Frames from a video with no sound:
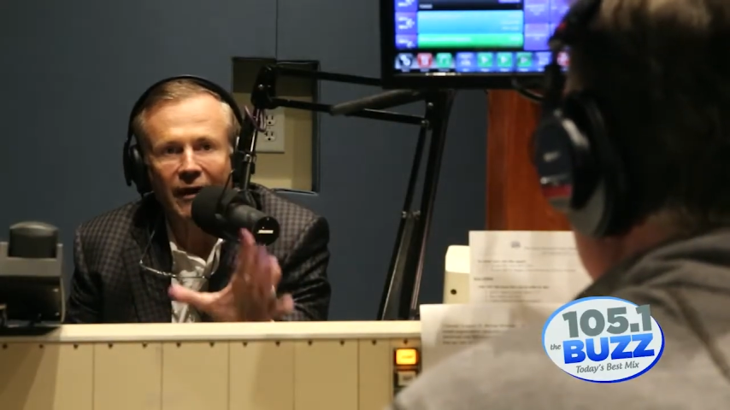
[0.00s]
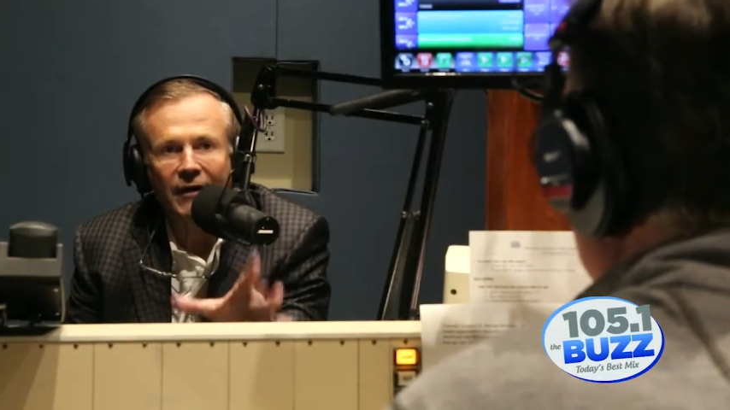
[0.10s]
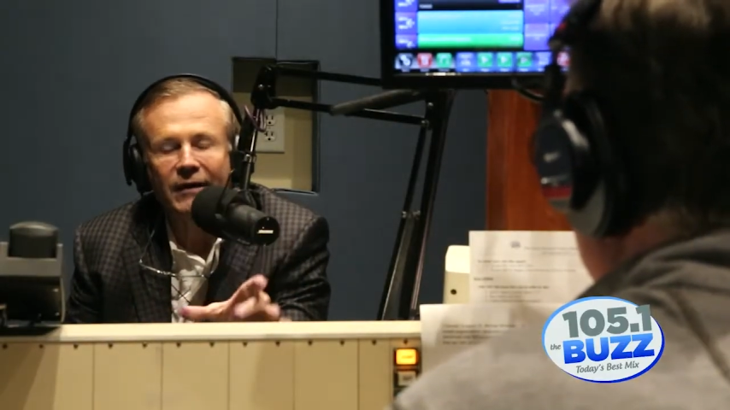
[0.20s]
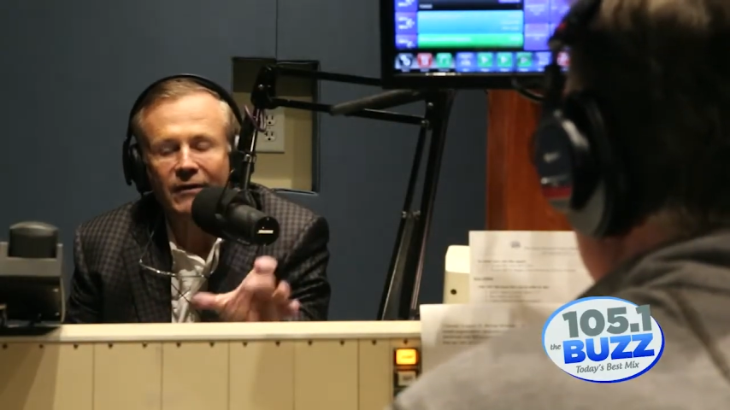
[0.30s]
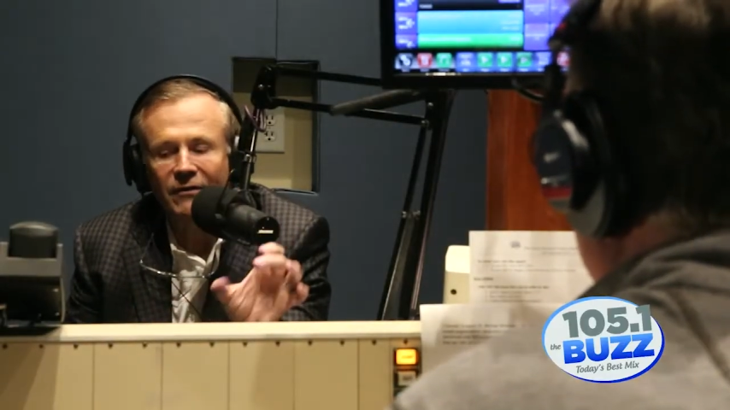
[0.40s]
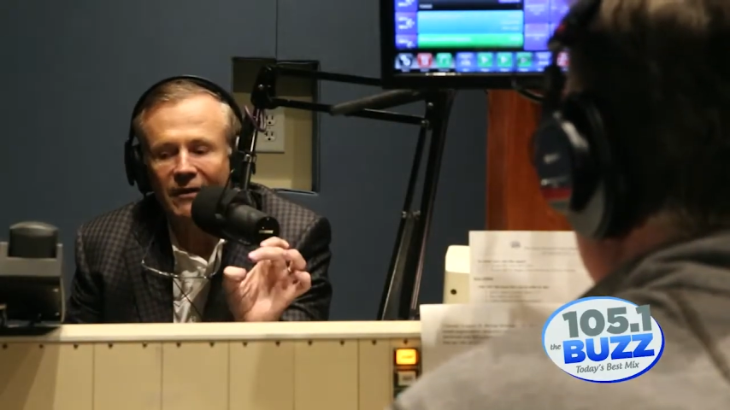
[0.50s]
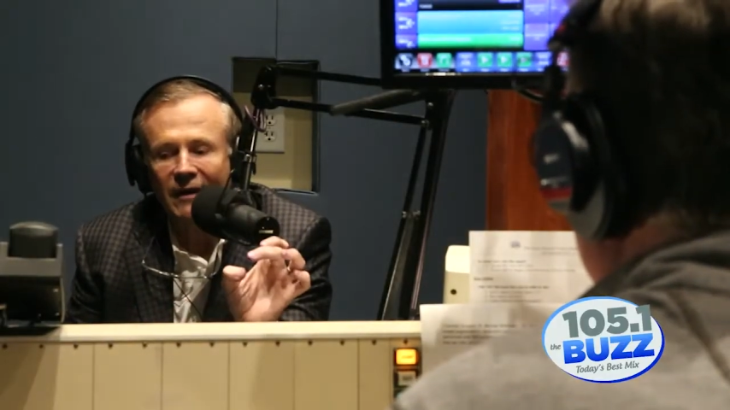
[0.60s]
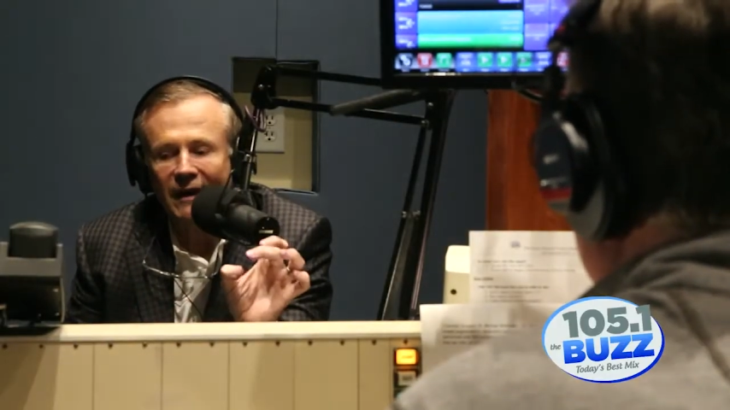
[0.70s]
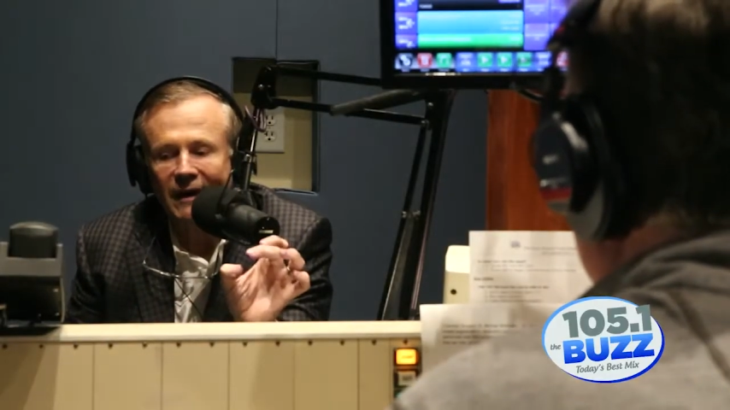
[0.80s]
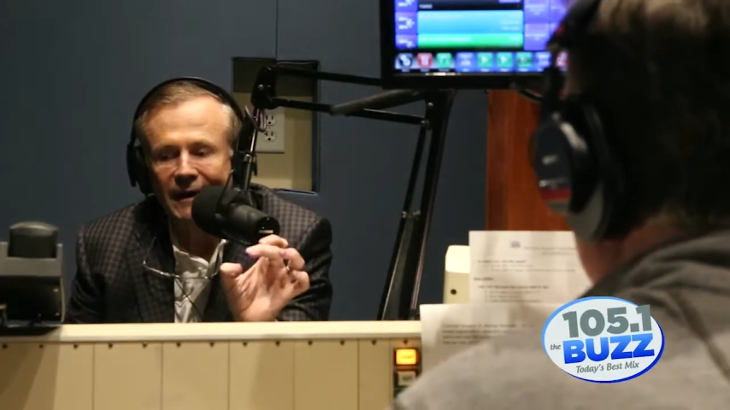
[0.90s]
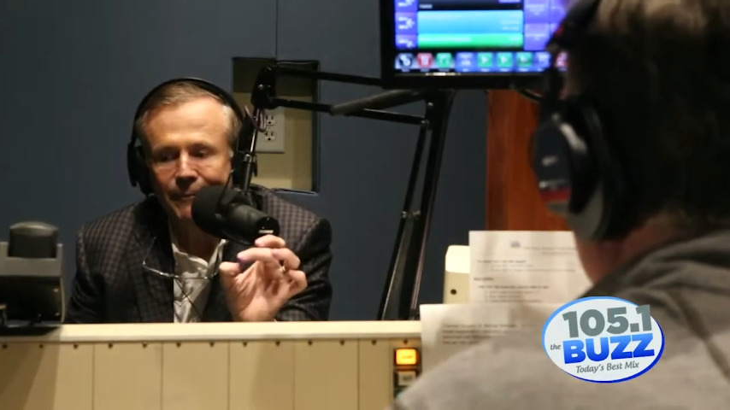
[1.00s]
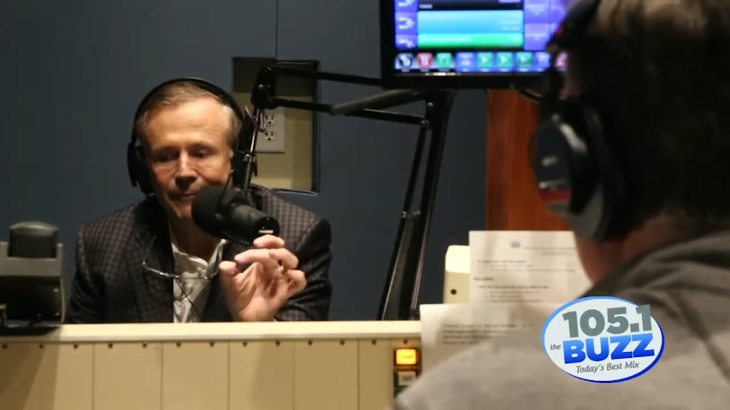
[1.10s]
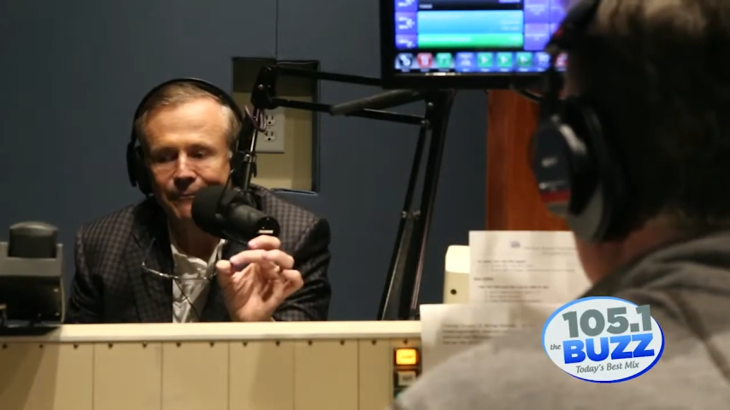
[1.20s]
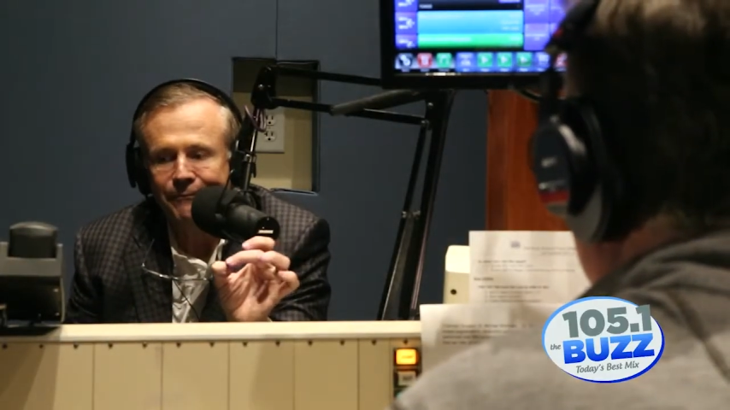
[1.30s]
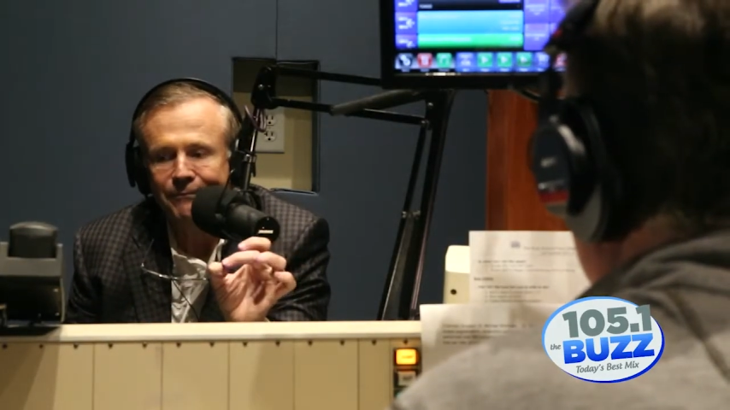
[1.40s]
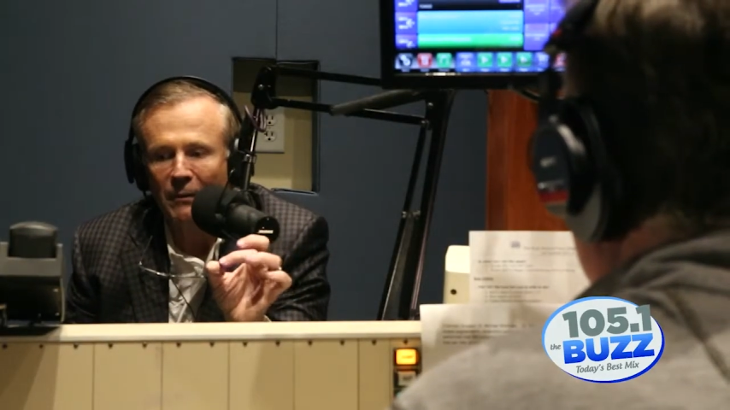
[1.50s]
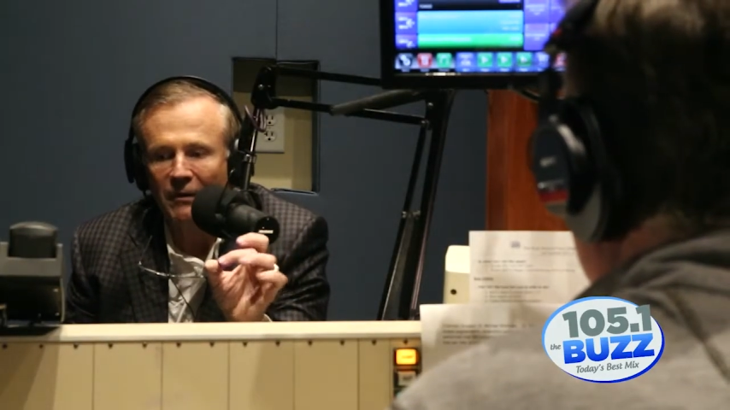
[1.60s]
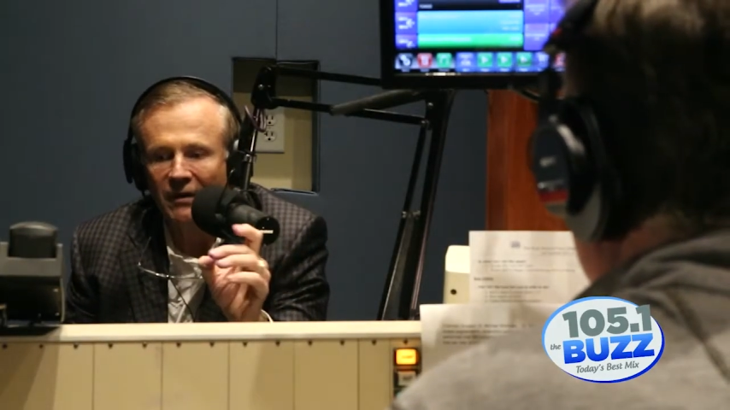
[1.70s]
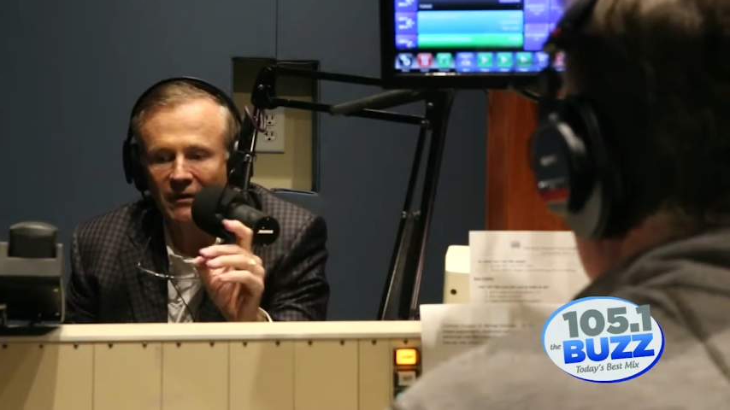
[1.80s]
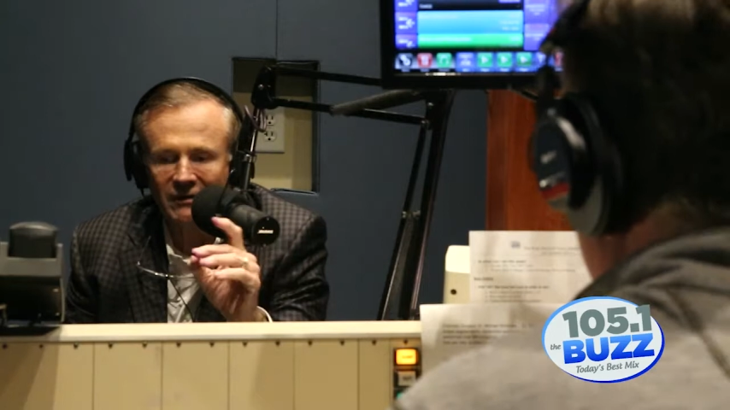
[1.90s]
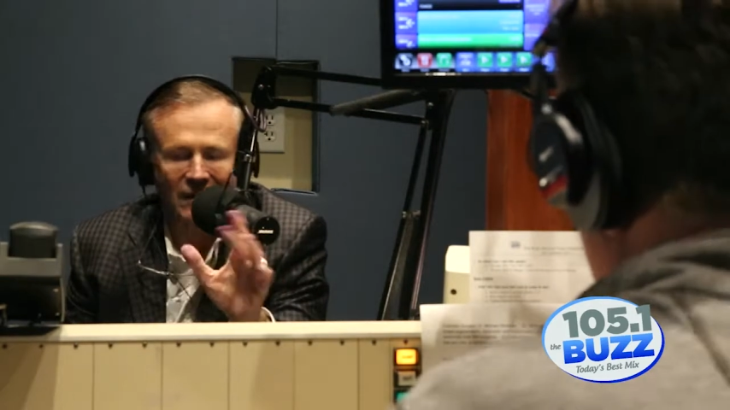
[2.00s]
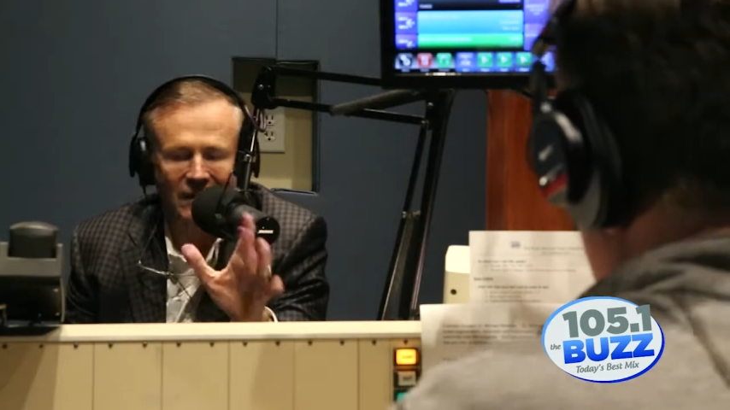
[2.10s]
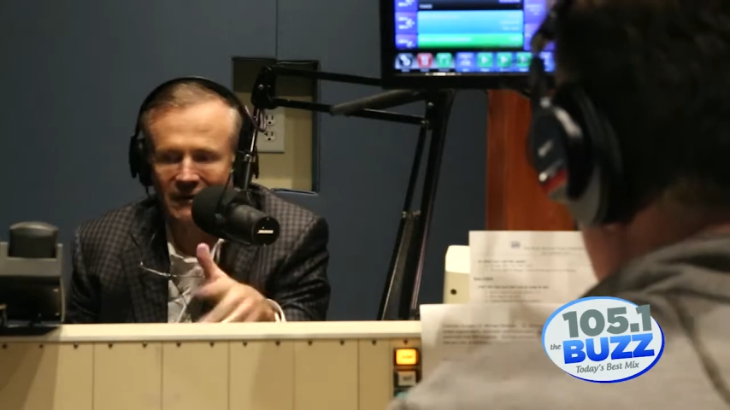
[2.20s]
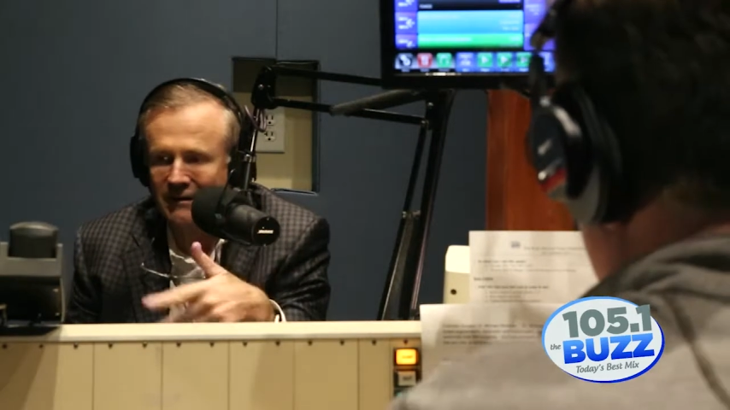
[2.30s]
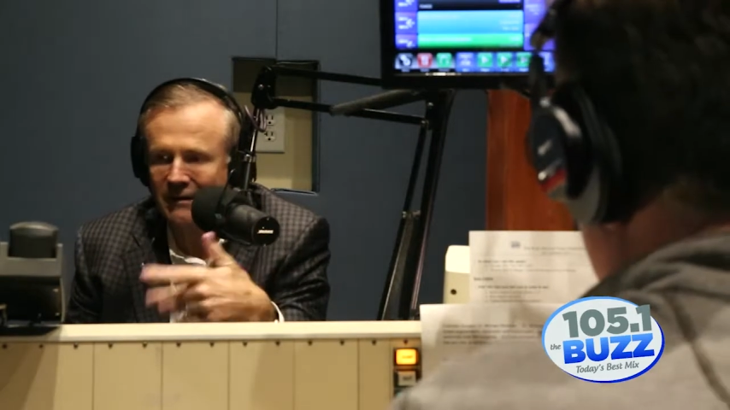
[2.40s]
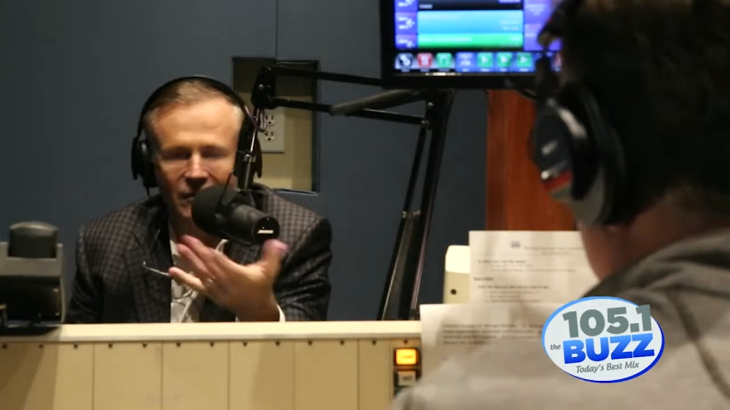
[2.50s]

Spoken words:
that is. It's highly